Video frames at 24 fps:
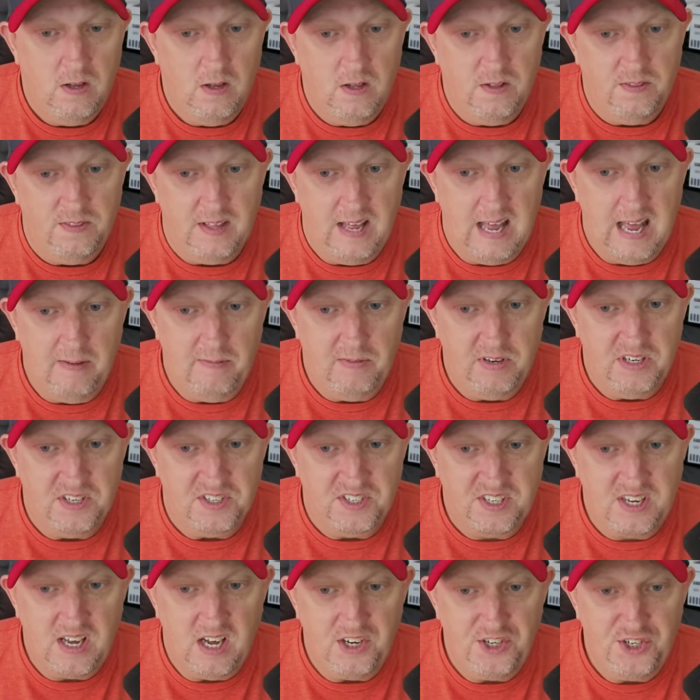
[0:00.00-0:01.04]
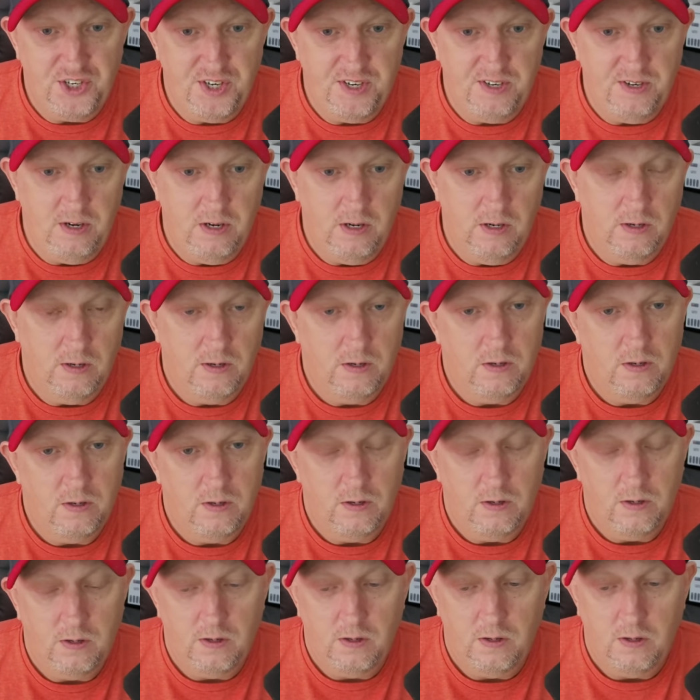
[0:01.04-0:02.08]
They have a discussion.
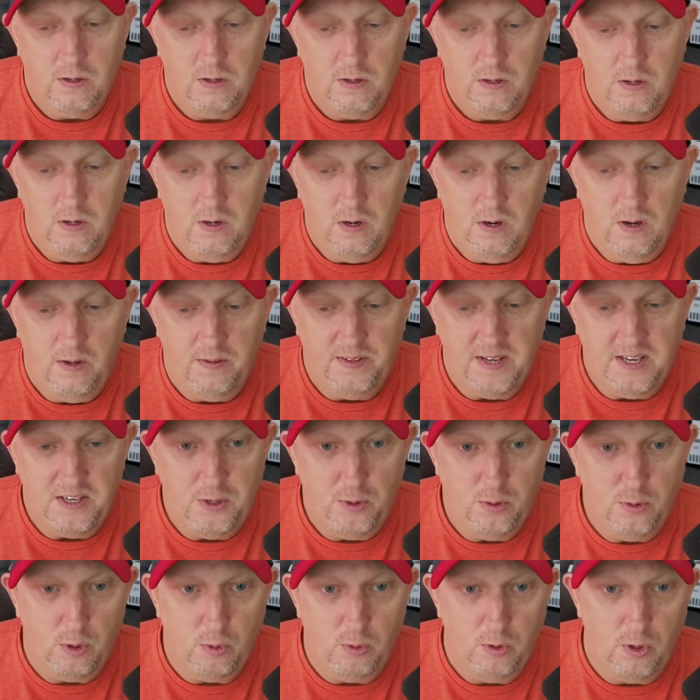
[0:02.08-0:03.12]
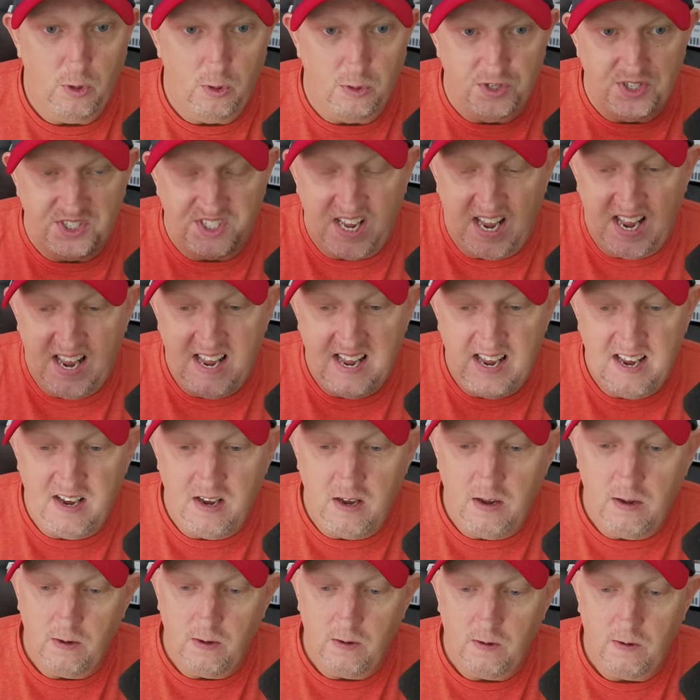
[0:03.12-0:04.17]
They do their little saying
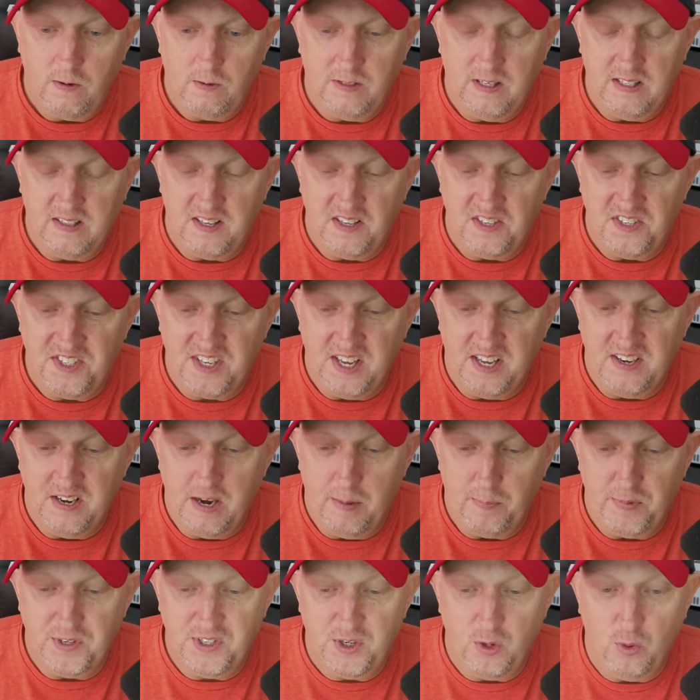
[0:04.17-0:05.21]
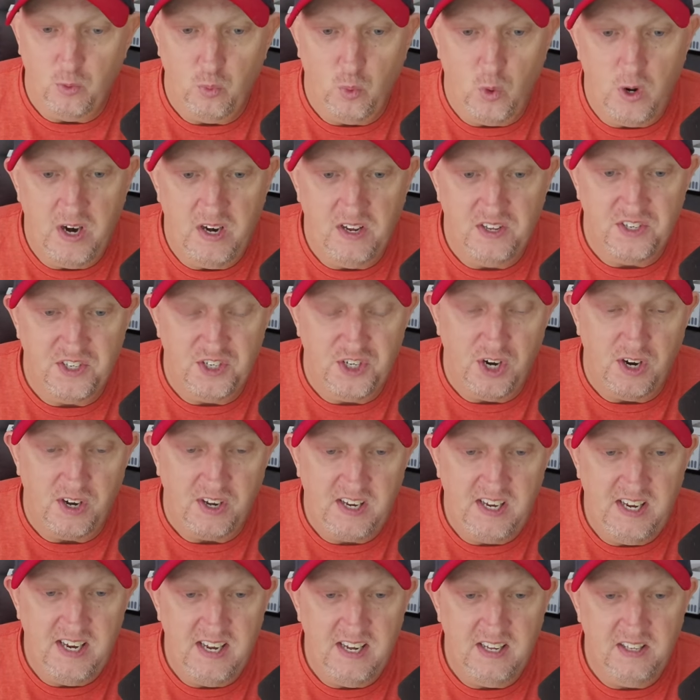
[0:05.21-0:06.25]
that they said in episode one is young
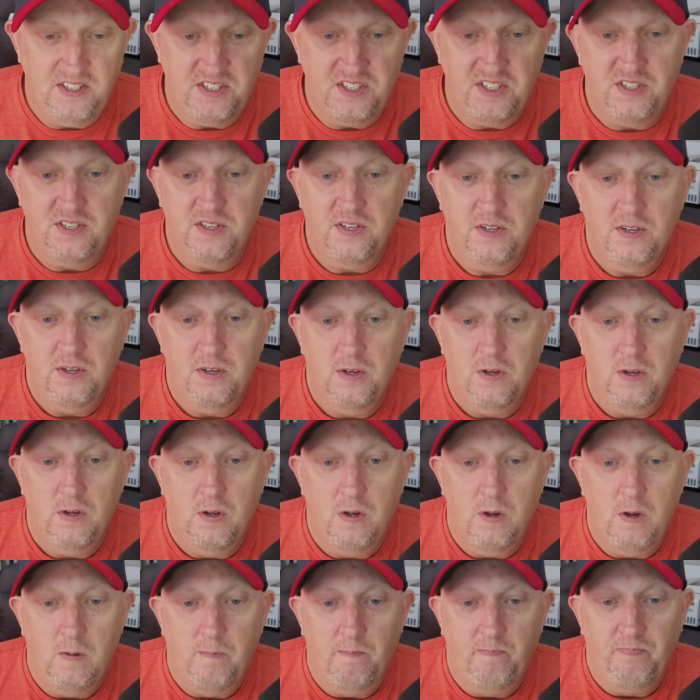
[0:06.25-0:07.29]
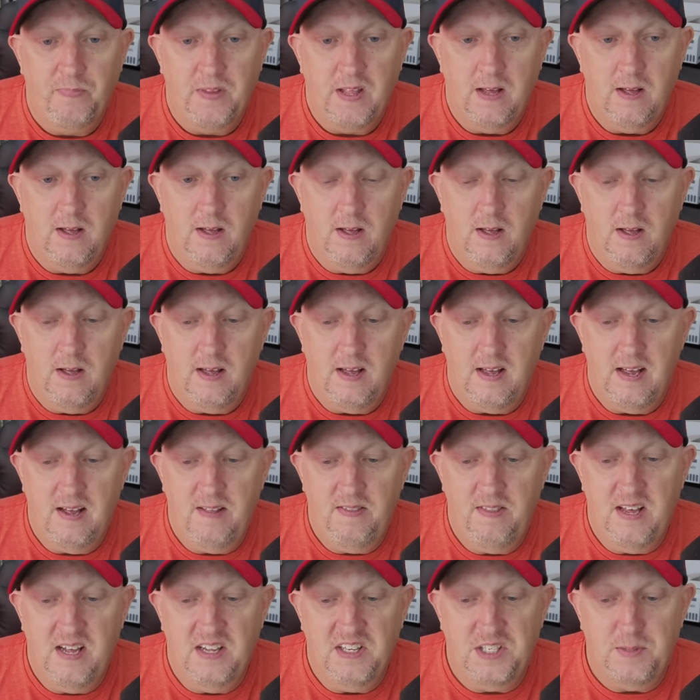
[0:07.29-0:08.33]
kids. And
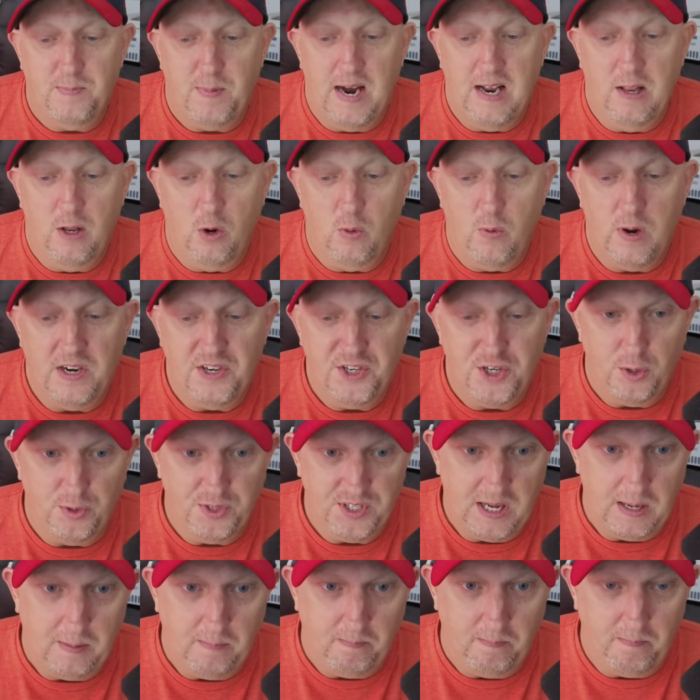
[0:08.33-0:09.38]
then Smilo Ren shows up.